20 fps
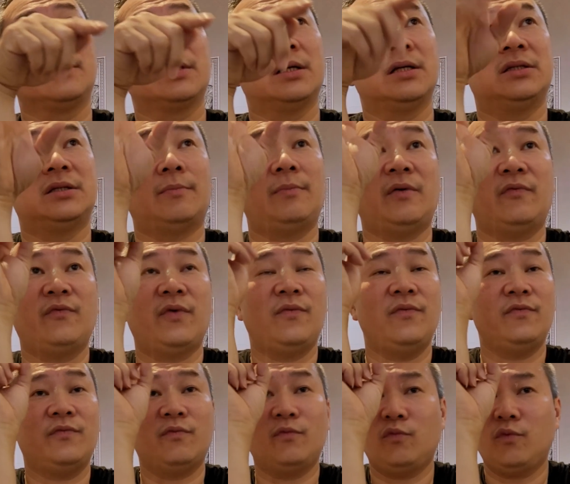Is about
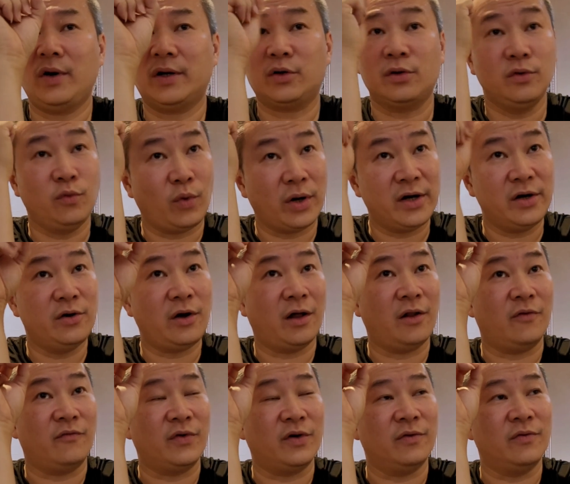50, one
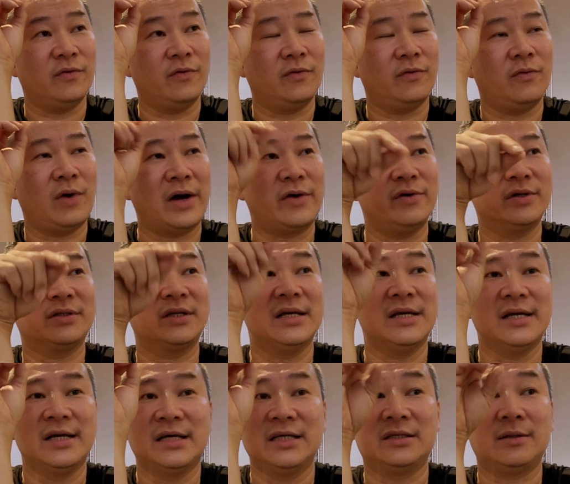dot of a virus
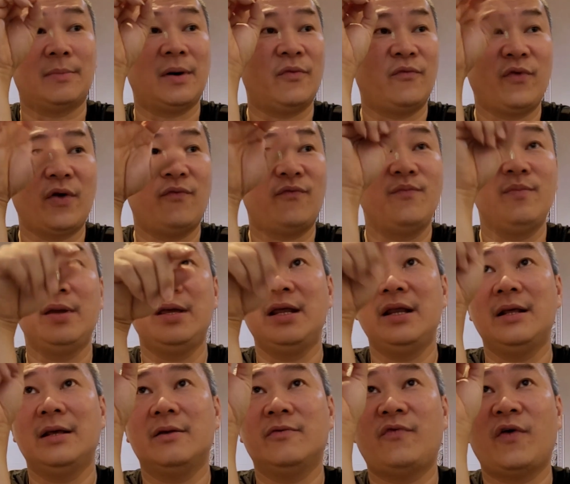is about 50
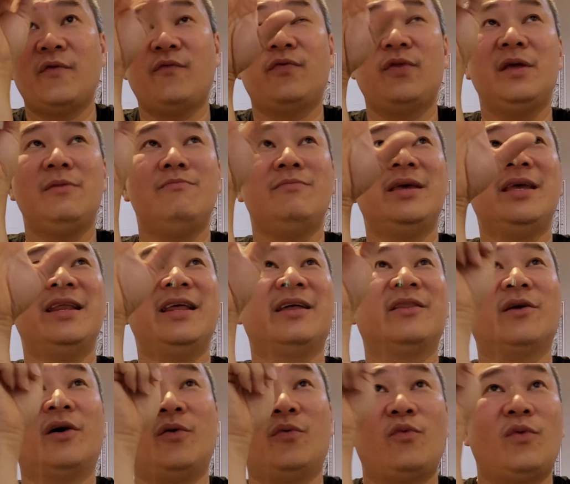
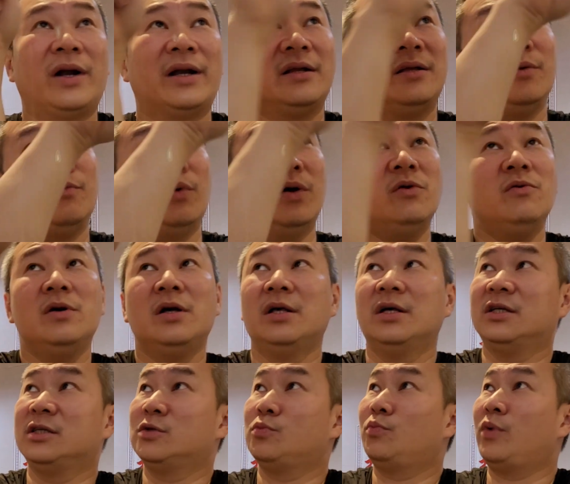million of what it will
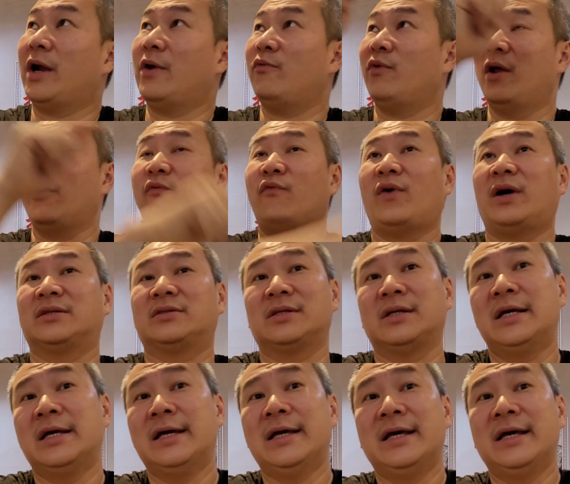spread very fast.